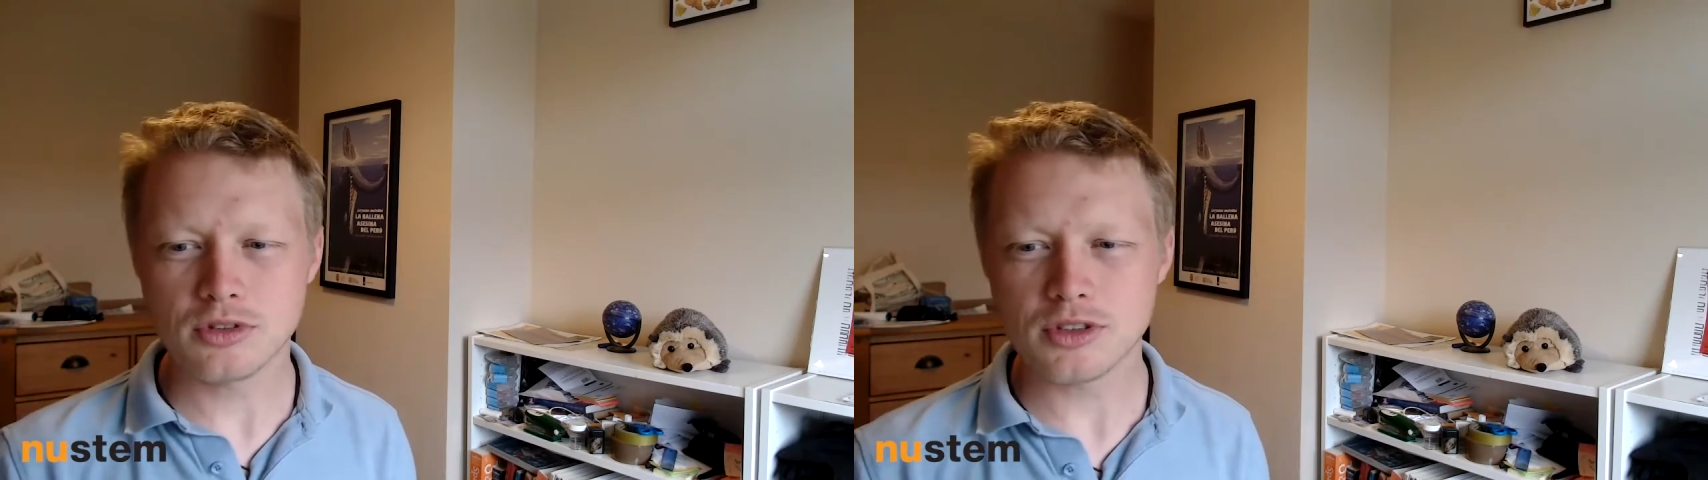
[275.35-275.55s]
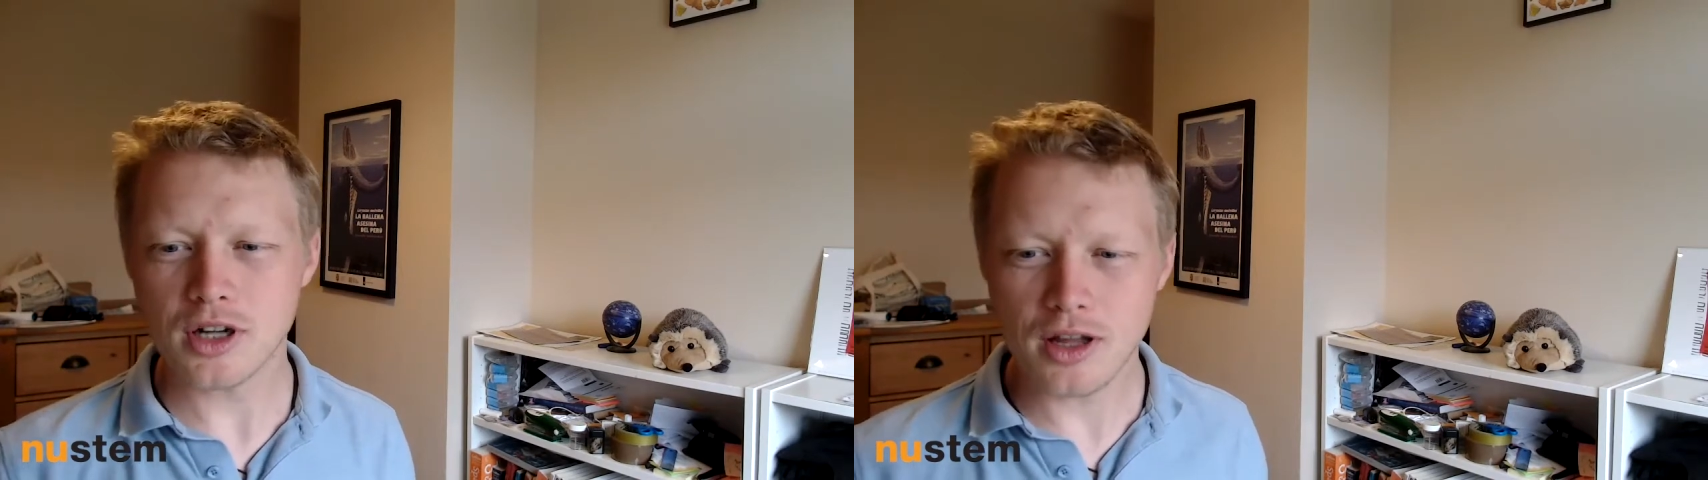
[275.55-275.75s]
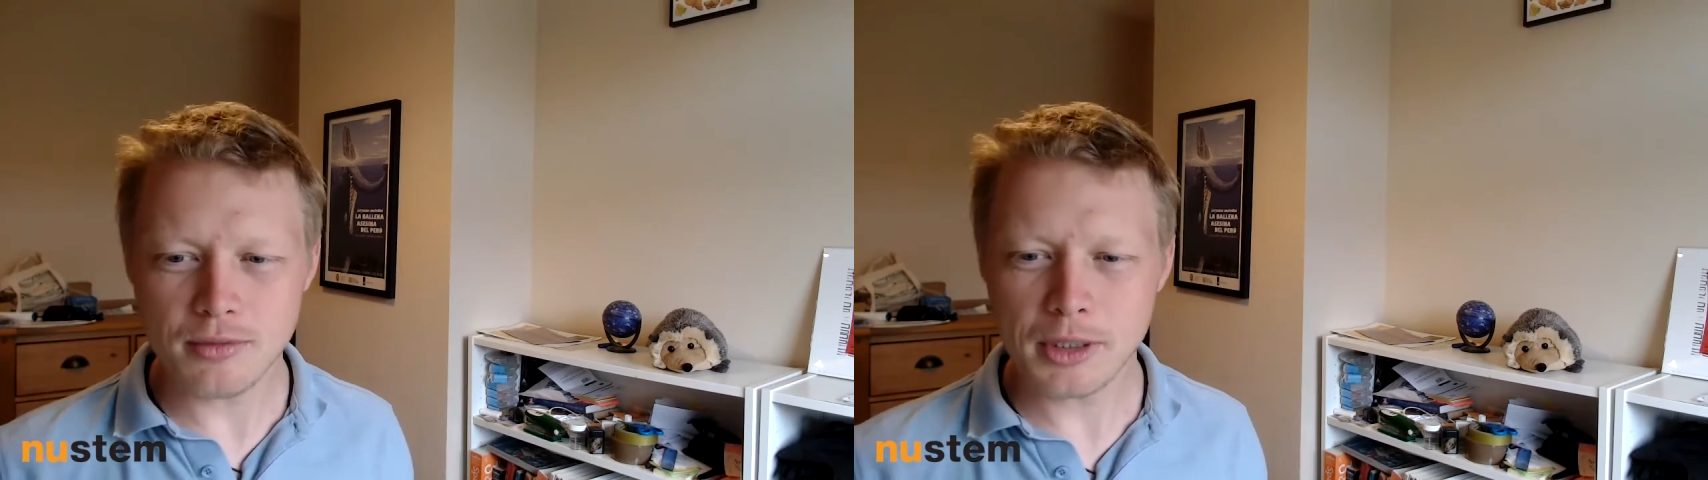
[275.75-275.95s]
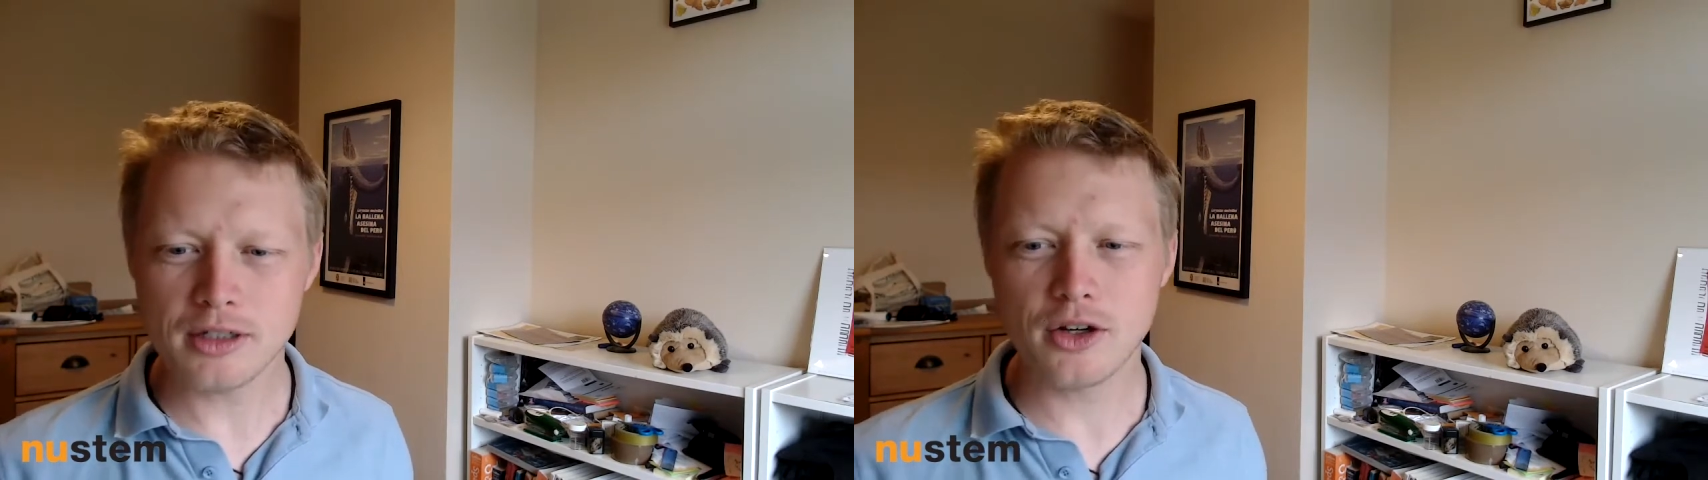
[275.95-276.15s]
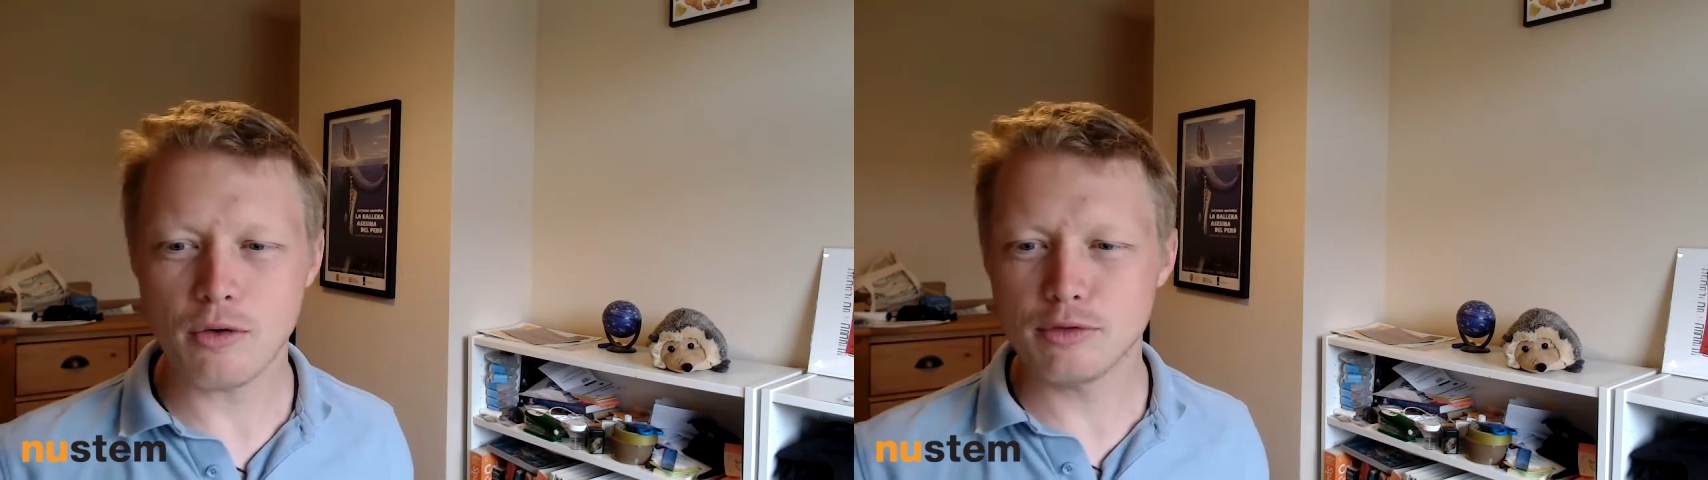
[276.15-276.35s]
climate
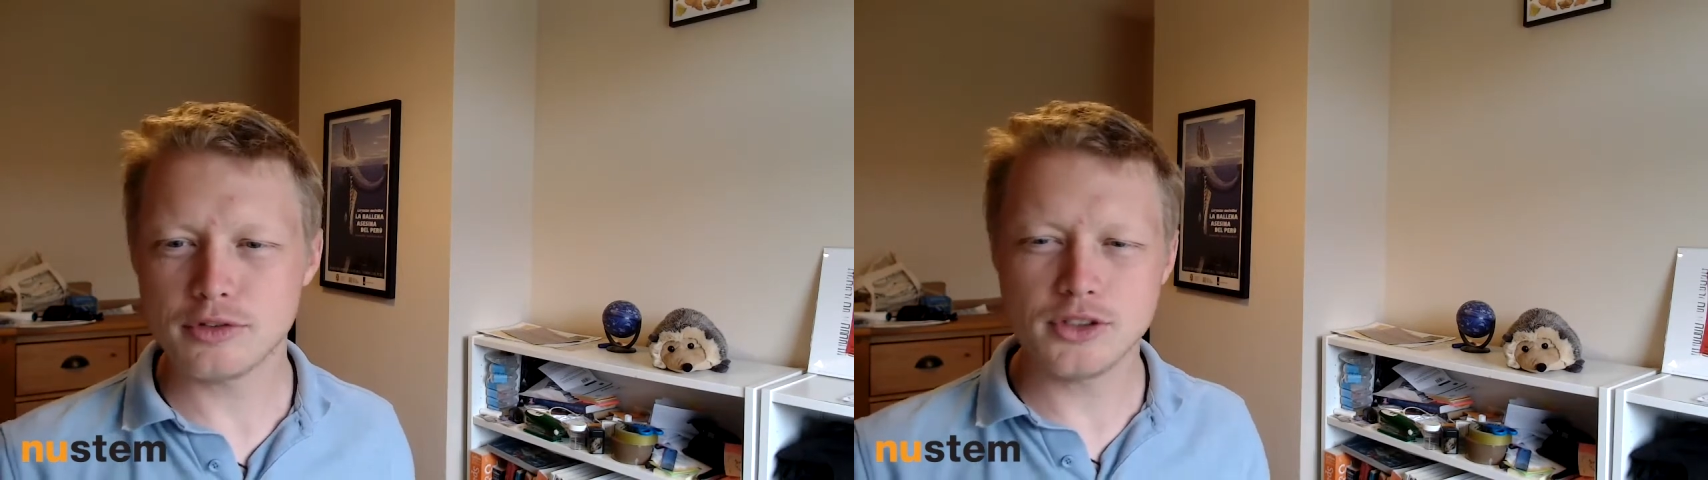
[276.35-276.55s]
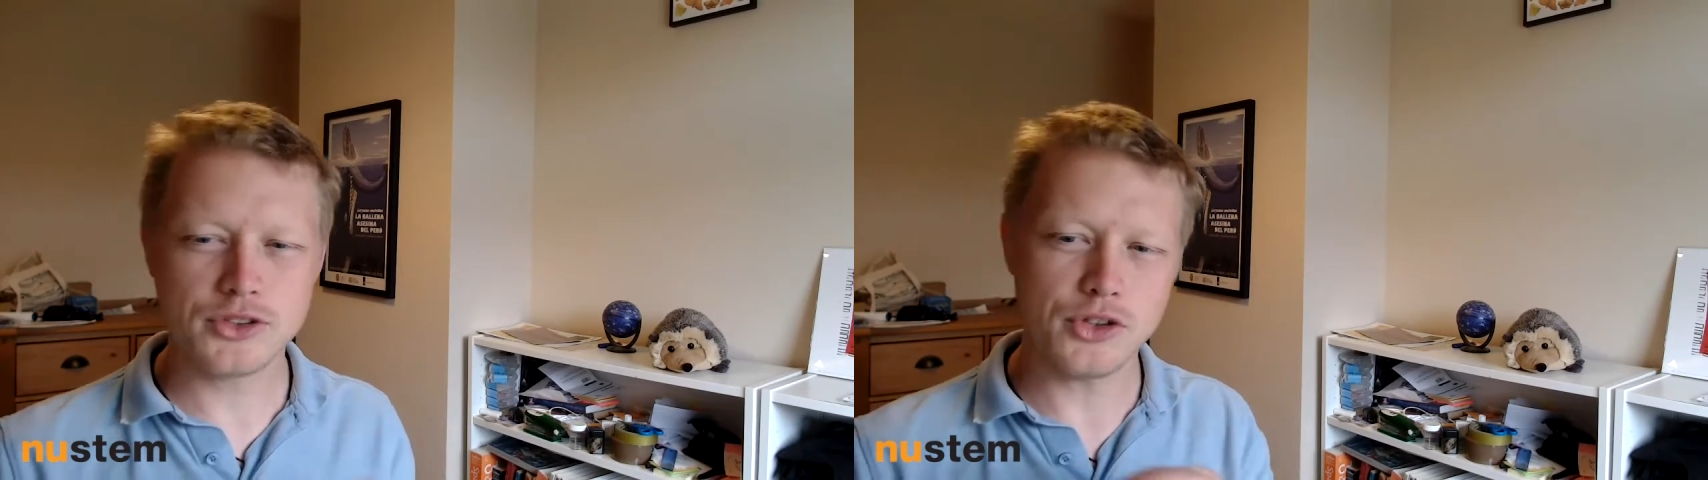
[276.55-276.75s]
conference